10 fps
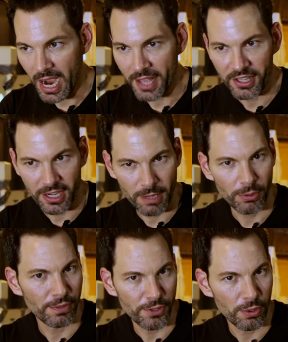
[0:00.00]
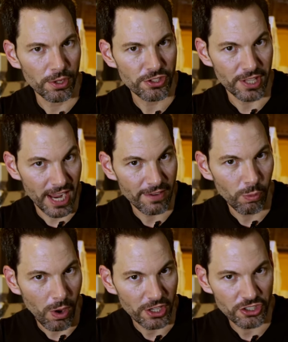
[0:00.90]
I think a couple reviewers that I've
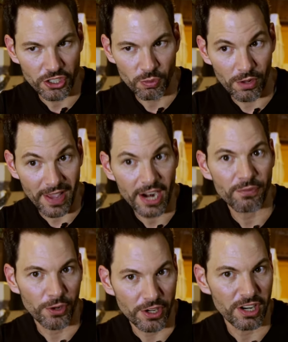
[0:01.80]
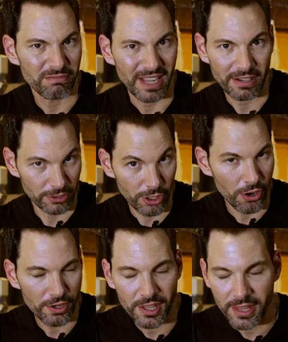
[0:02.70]
watched as well have had it for like
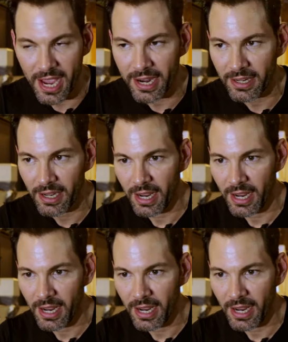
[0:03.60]
longer than that.